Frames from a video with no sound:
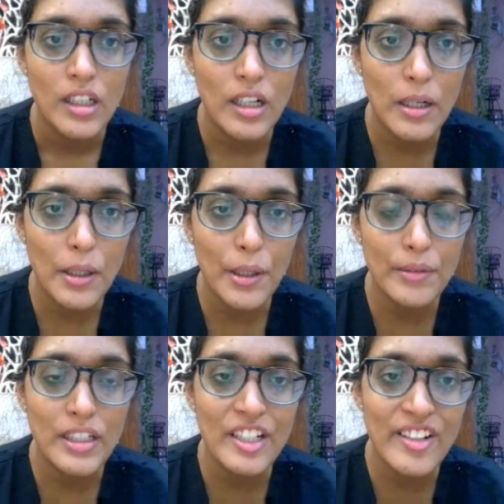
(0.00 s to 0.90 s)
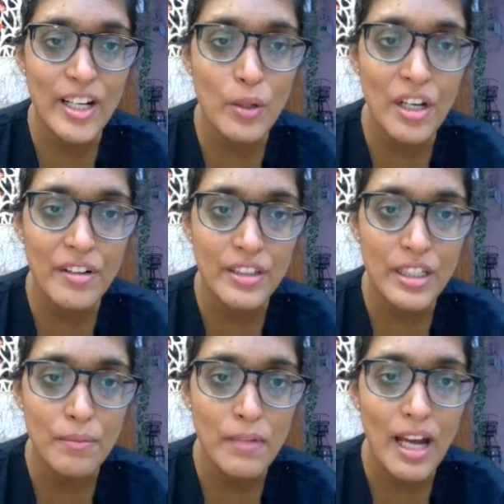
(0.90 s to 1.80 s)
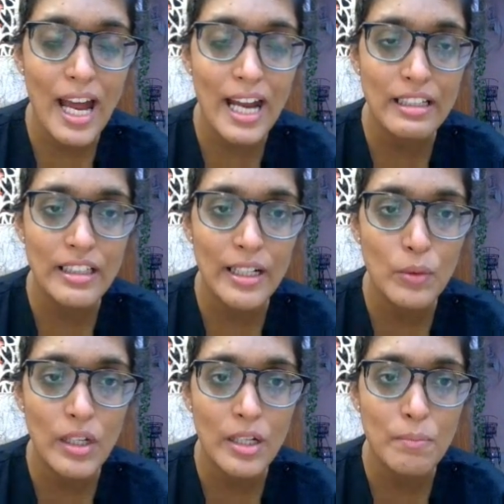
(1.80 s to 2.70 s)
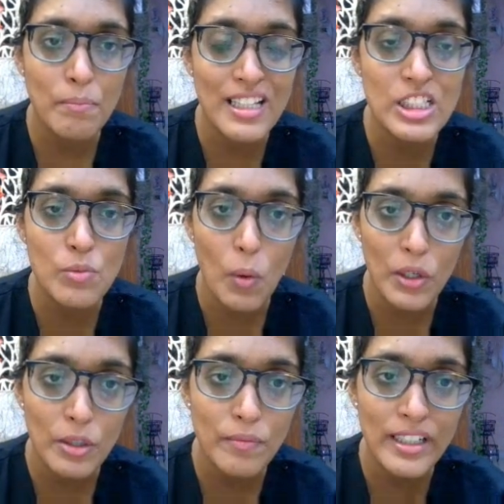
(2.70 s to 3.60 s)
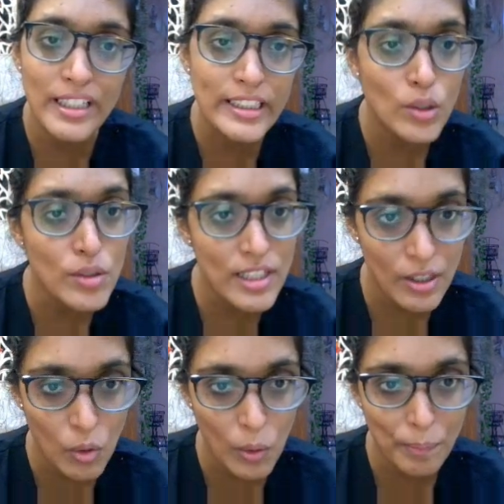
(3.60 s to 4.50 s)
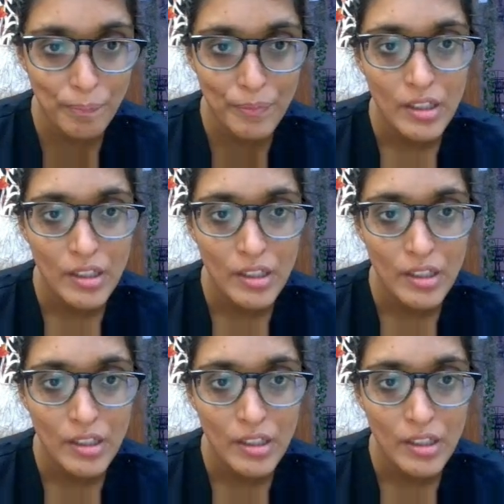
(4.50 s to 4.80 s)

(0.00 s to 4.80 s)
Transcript: the irregular rhythm and irregular pulse volume will lead to syncope.